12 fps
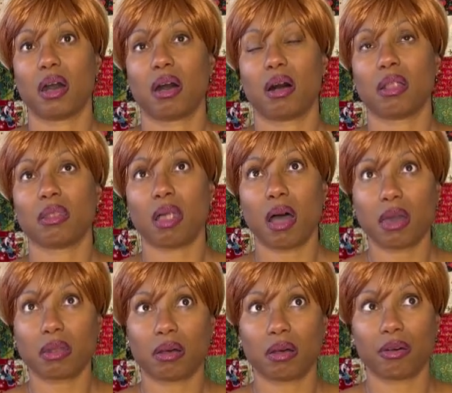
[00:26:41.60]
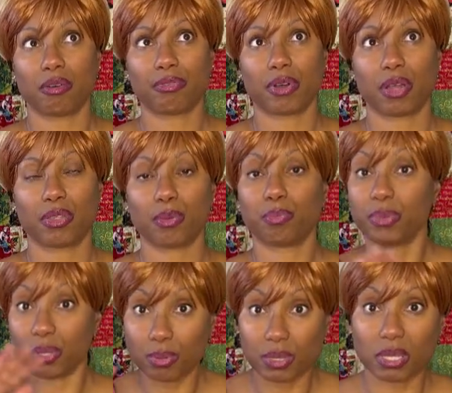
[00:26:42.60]
a lot of the
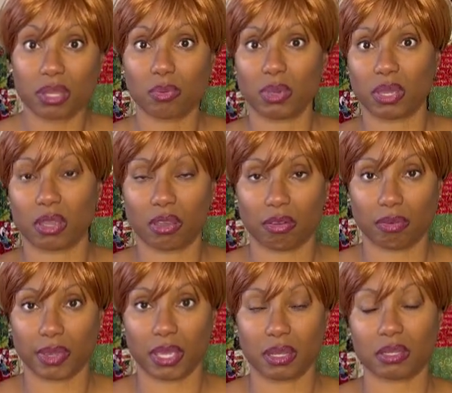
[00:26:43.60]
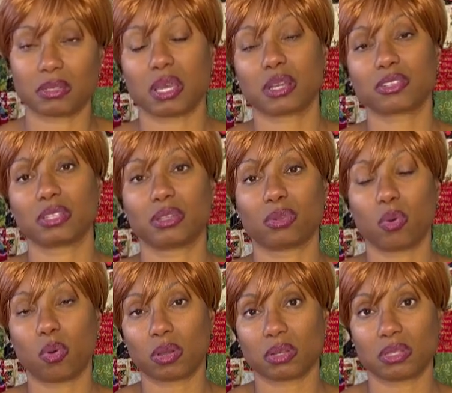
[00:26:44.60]
beauty that we can create is actually in the
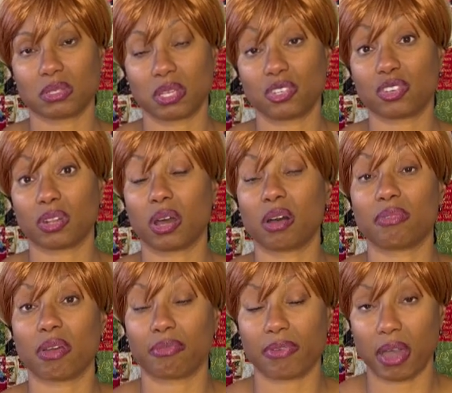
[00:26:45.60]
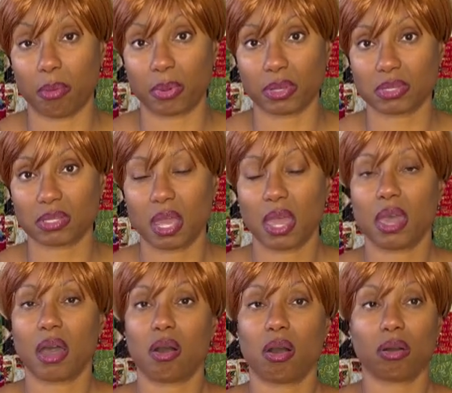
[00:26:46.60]
organization of our fabrics.
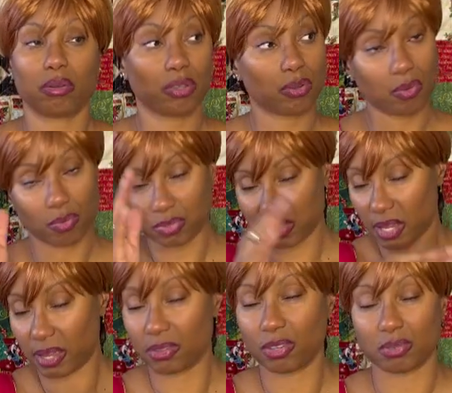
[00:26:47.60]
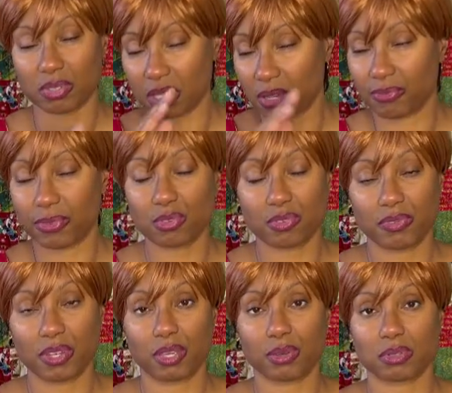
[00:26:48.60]
You'll see in future
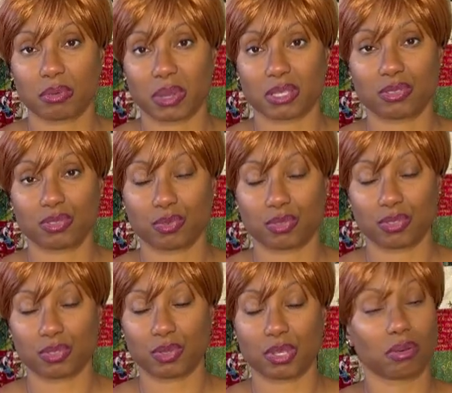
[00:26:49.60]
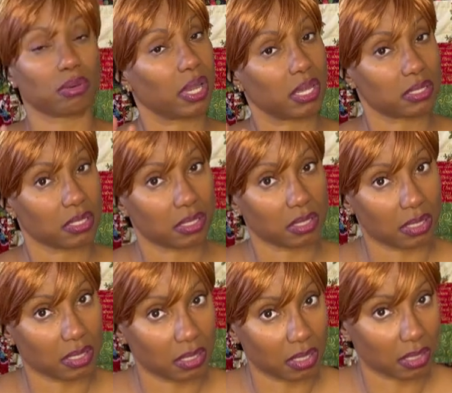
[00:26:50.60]
videos in my studio, can't take you in here
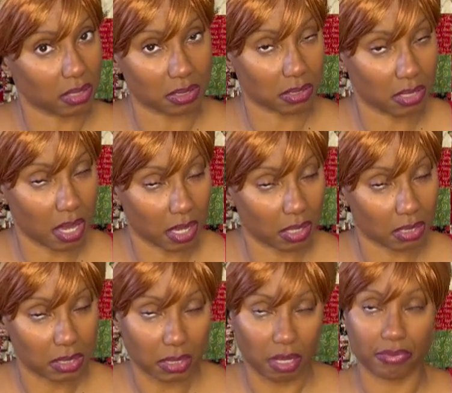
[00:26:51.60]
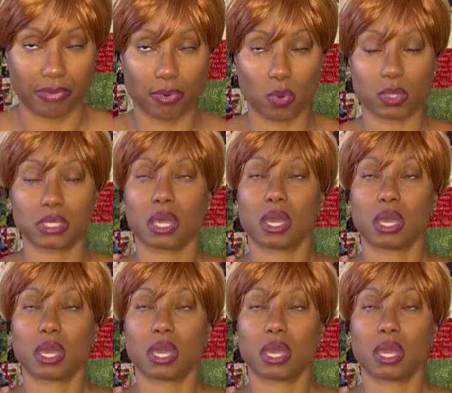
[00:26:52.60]
today because it's not cleaned enough, of course.